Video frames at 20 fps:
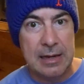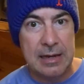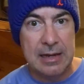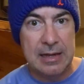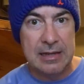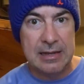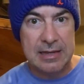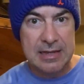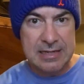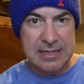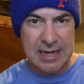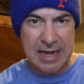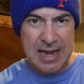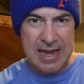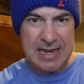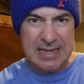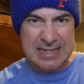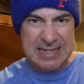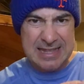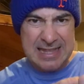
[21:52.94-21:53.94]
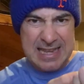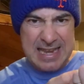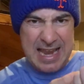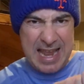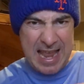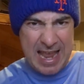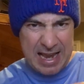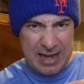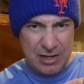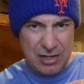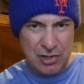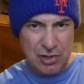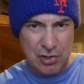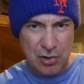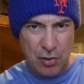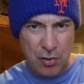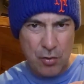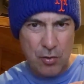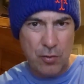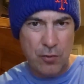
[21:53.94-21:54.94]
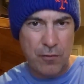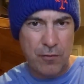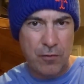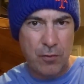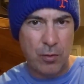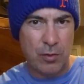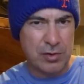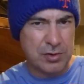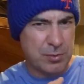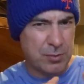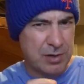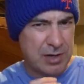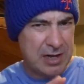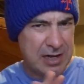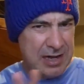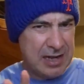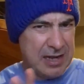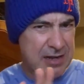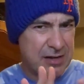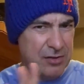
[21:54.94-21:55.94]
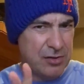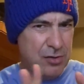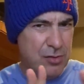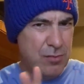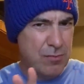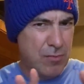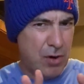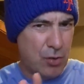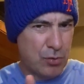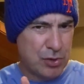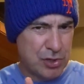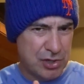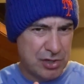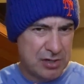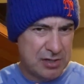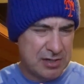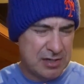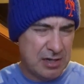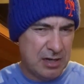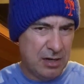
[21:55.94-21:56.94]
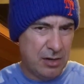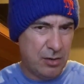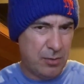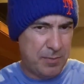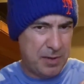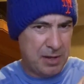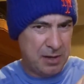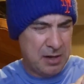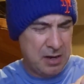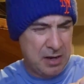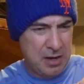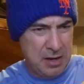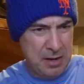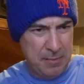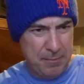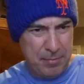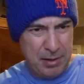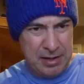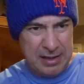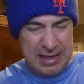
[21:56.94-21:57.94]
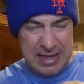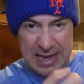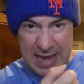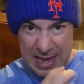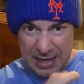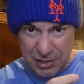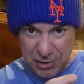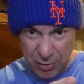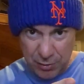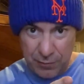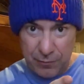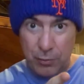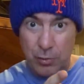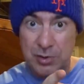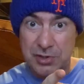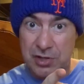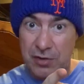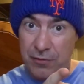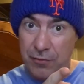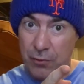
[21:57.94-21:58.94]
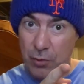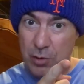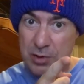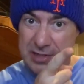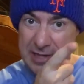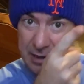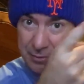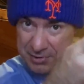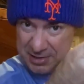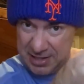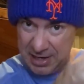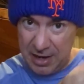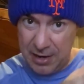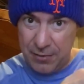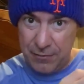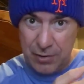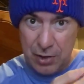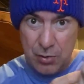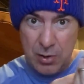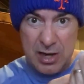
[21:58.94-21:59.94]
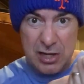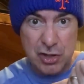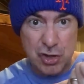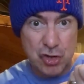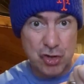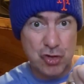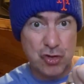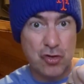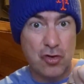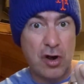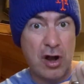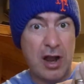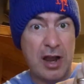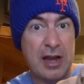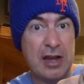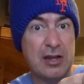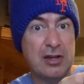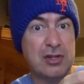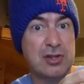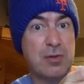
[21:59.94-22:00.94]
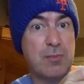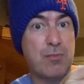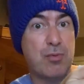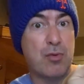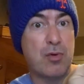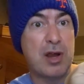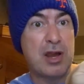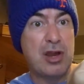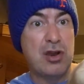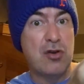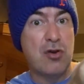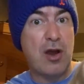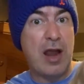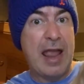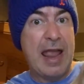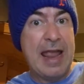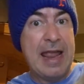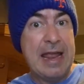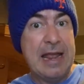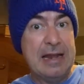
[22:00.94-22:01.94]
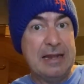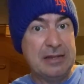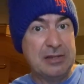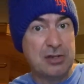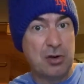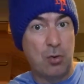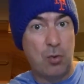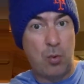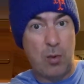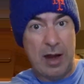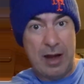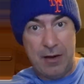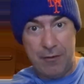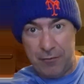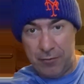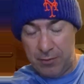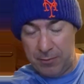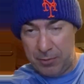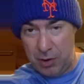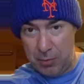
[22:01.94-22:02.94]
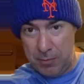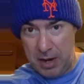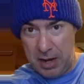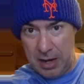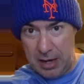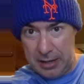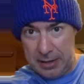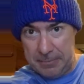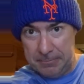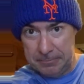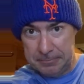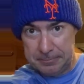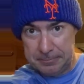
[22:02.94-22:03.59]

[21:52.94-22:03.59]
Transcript: In this case, the external force, we're going to get into motions in a little bit, but the external force, the force outside of you, is trying to bring your hands away from your body.